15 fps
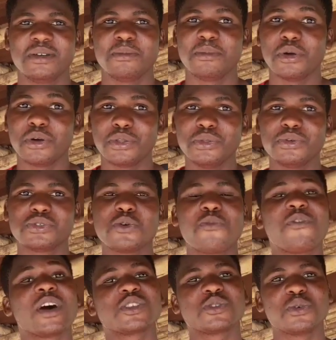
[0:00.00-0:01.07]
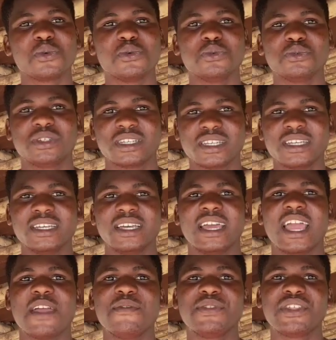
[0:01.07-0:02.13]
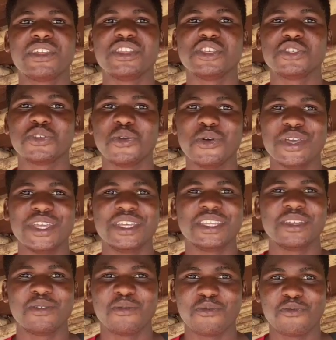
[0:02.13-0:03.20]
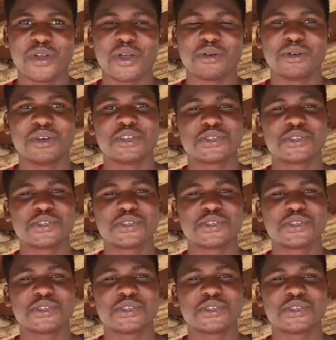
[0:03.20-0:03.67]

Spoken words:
But although so far so good, everything is going well.